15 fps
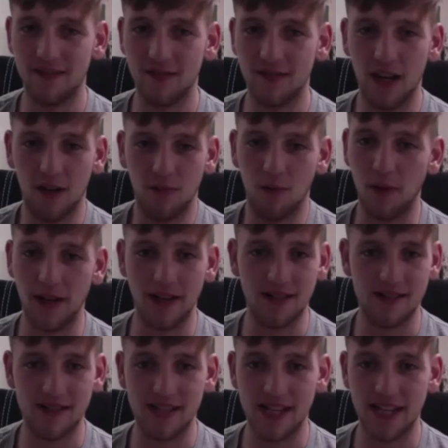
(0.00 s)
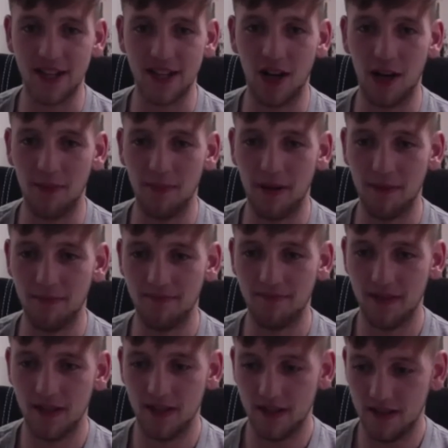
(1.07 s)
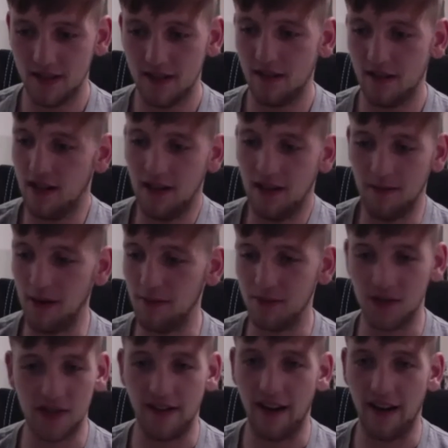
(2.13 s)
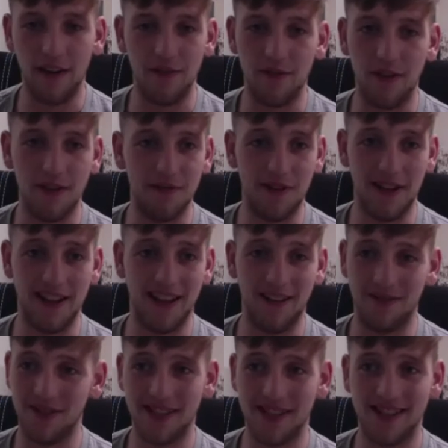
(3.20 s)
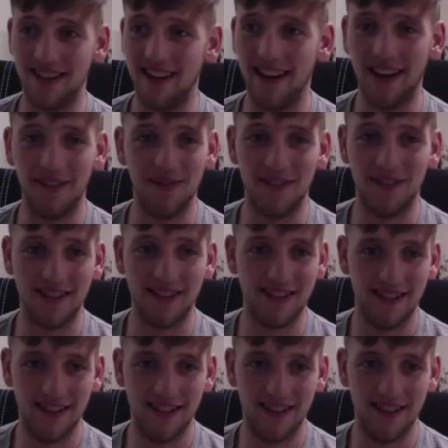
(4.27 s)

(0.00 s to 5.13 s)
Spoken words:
Oh, we'll wait and see. You know, I'm just here to have fun. I'm just here to have fun.